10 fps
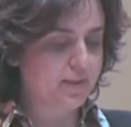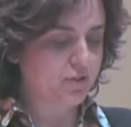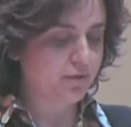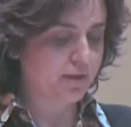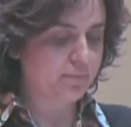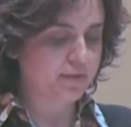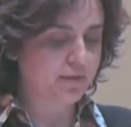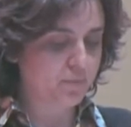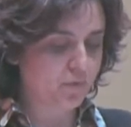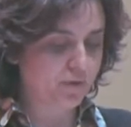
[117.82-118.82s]
seasonal,
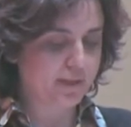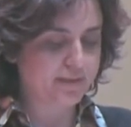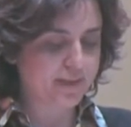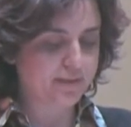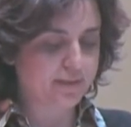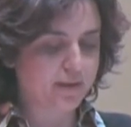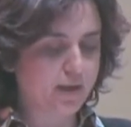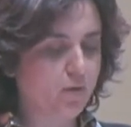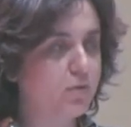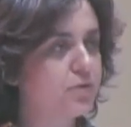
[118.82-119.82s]
matrimonial,
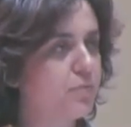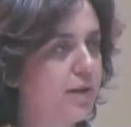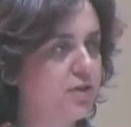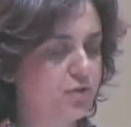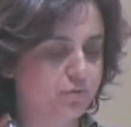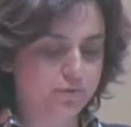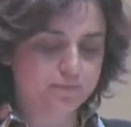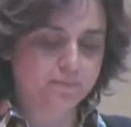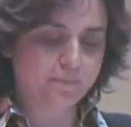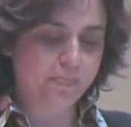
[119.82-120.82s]
etc., are also
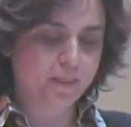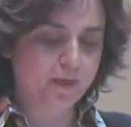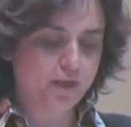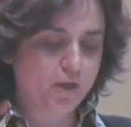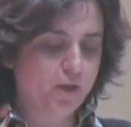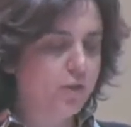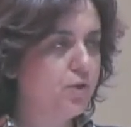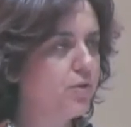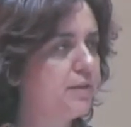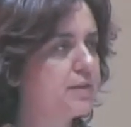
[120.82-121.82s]
mentioned.
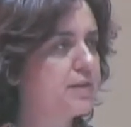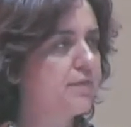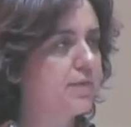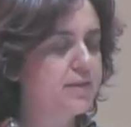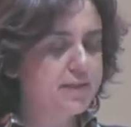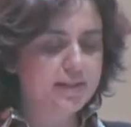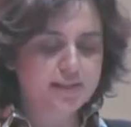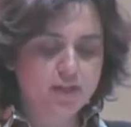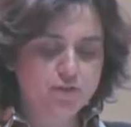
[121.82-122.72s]
During the 7th and 6th